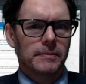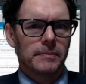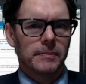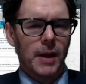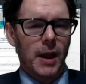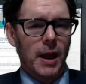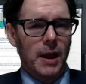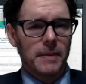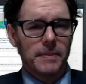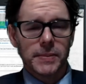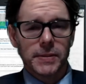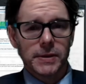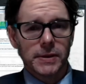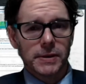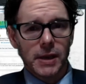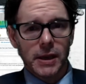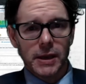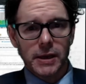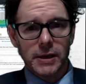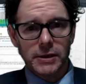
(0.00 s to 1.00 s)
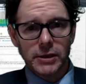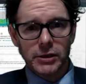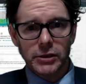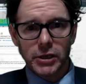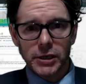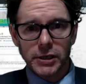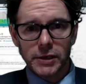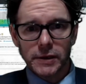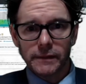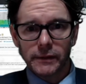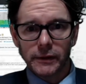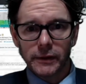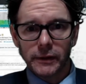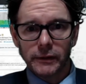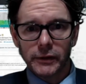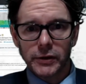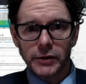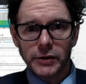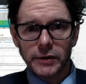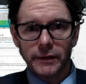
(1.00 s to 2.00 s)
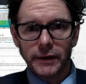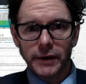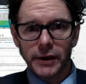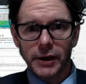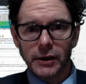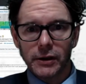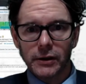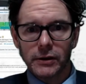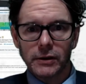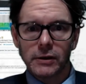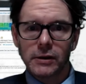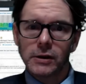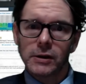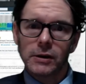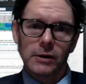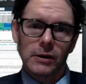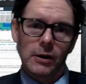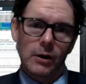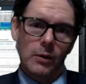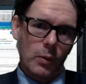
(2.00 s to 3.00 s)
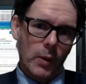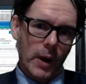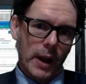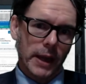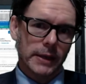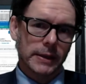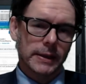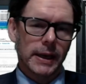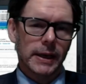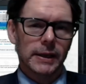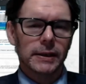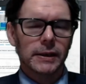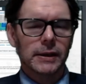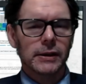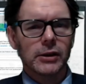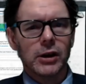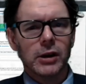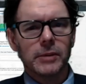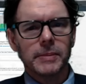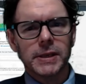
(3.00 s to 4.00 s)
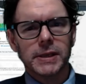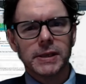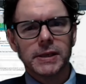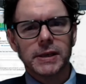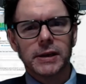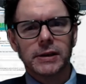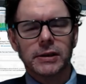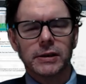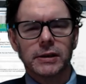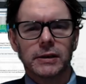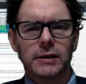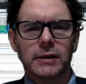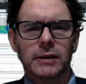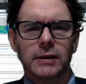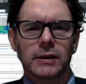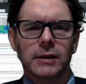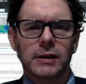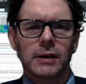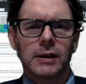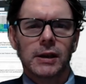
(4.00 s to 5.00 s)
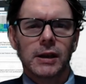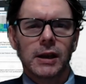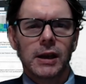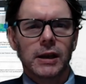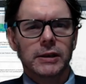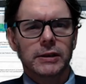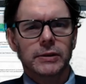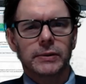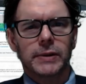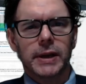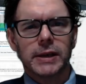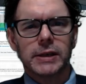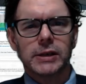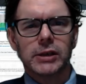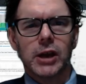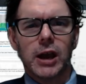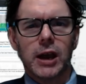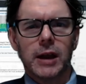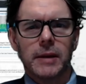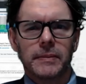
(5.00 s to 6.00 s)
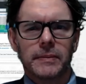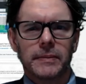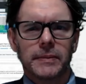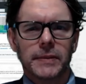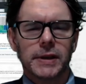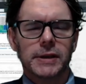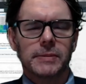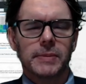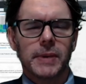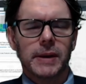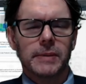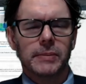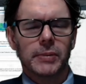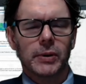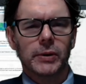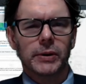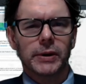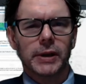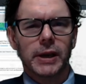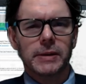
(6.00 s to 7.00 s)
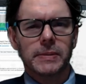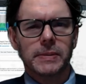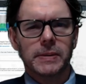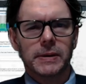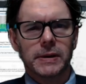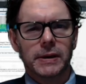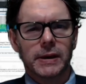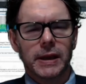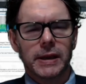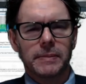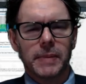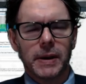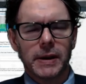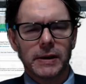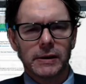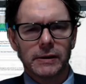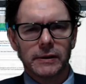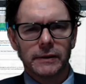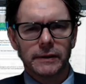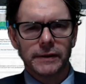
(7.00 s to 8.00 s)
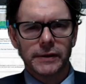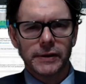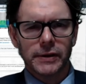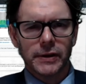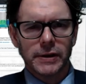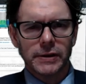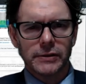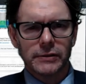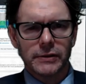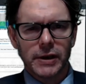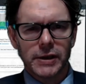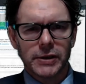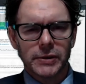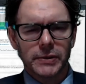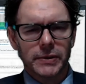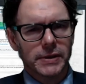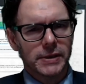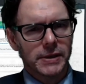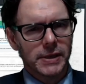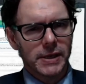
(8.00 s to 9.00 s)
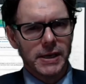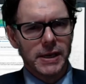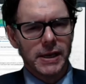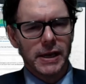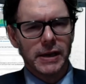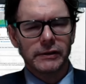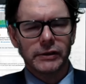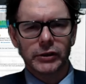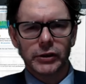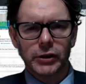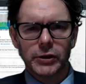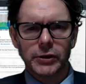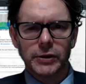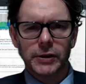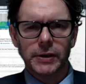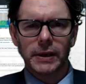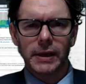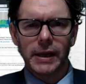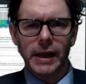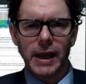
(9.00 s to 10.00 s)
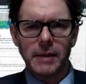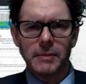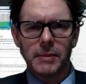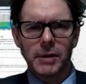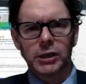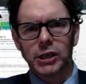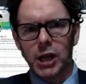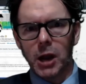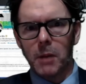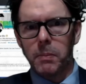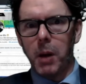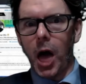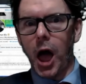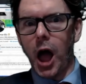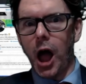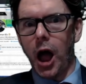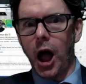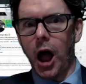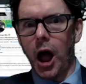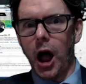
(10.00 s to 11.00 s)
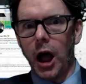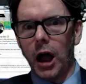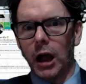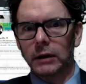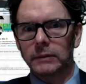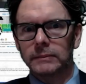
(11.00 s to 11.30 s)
Perhaps a suggestion for a future video? Whack it down into the comments section. Until next time, this has been Paul Yeatman, a Bachelor of Science graduate seeking a return to the lab. Kapla!